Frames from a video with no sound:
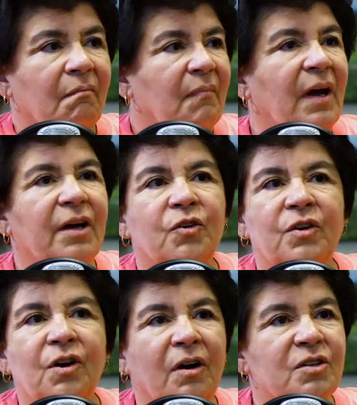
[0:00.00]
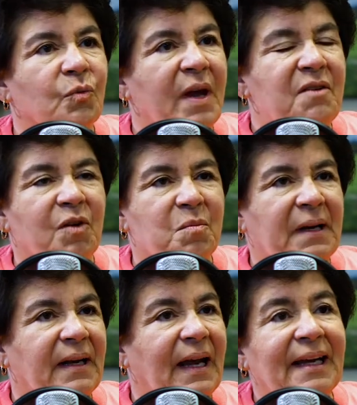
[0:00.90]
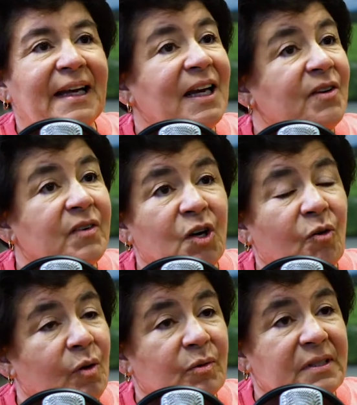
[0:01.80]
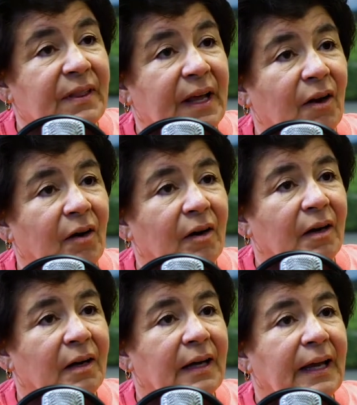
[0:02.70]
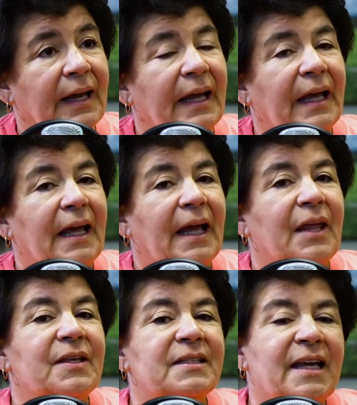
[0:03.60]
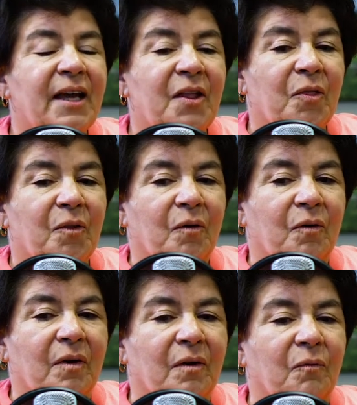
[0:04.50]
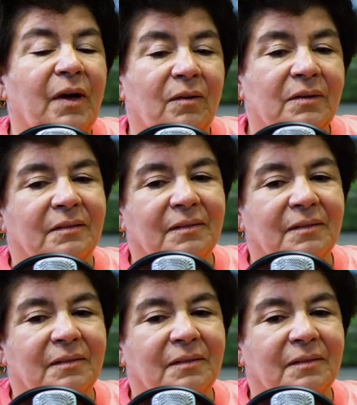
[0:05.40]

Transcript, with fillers: 100 yards away from it and I didn't even know it was there. The second, well,